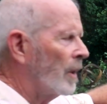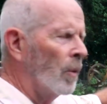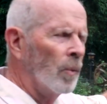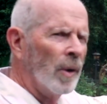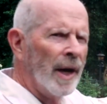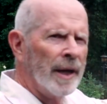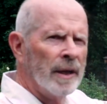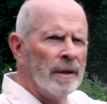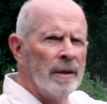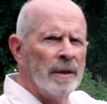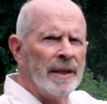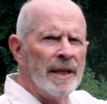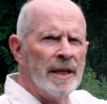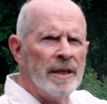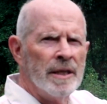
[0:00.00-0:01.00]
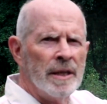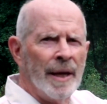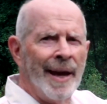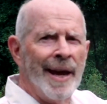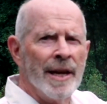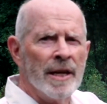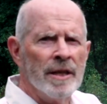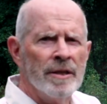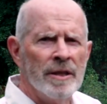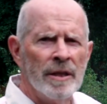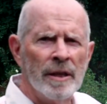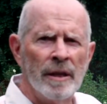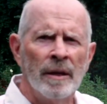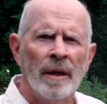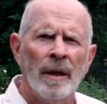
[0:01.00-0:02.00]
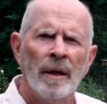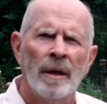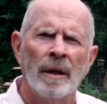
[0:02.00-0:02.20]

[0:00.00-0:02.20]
Orion ED80T